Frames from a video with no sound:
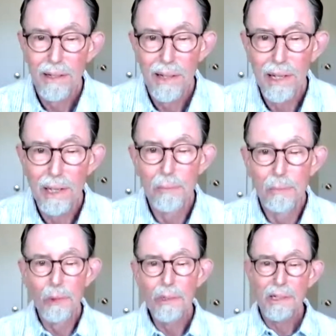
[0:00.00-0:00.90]

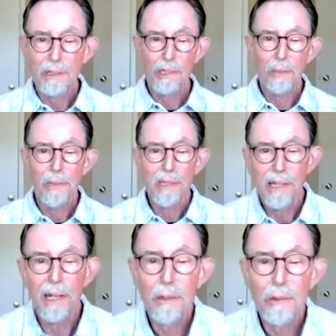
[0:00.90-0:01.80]
we'll look at some of
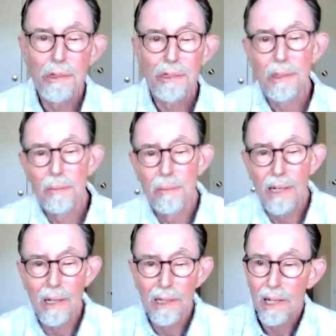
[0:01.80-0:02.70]
the others,
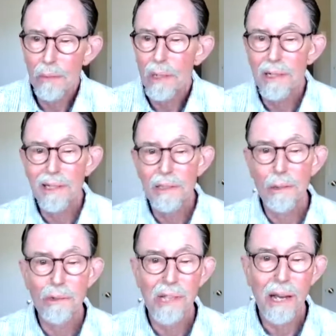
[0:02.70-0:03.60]
but I kind of wanted to get
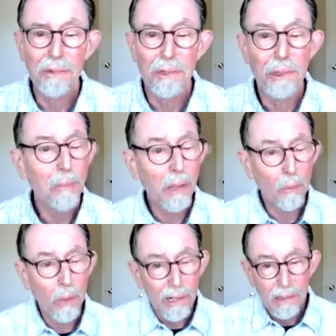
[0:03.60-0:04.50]
those out there. You might
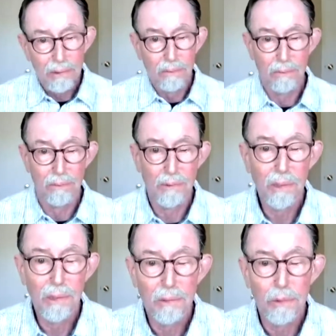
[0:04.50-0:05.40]
want
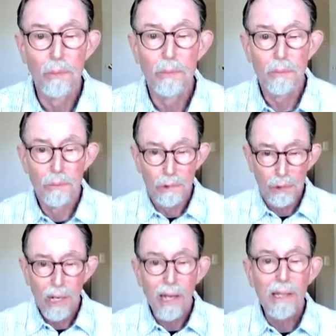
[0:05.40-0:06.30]
to
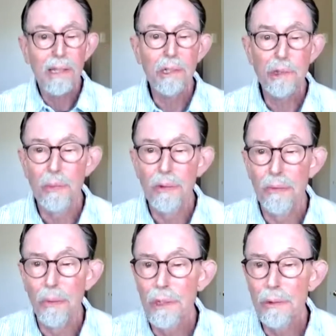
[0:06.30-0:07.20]
try these
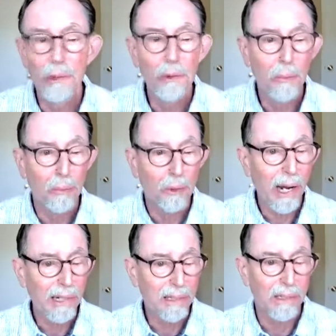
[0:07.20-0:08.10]
before you do a
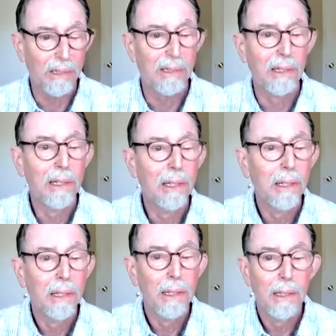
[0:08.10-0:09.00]
practice
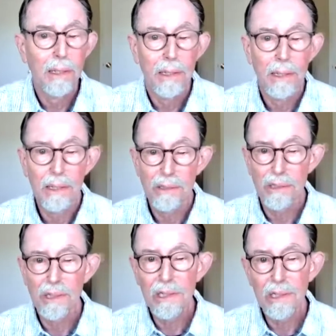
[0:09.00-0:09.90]
and
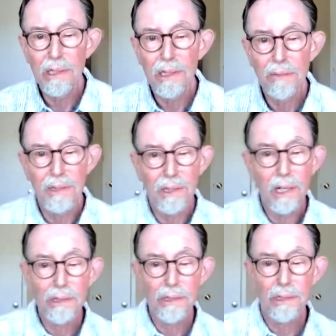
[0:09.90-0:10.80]
see if it
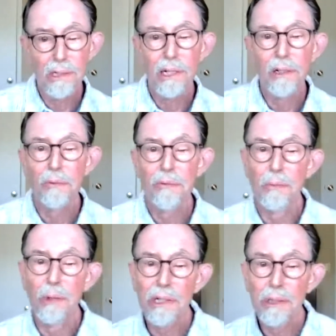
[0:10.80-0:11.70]
does kind of
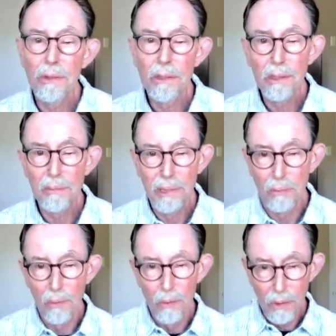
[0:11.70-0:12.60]
bring you a little
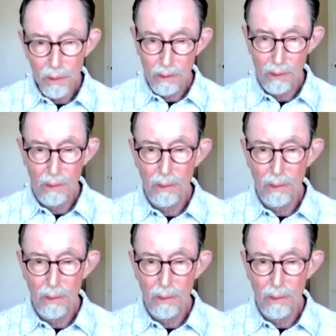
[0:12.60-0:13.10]
bit more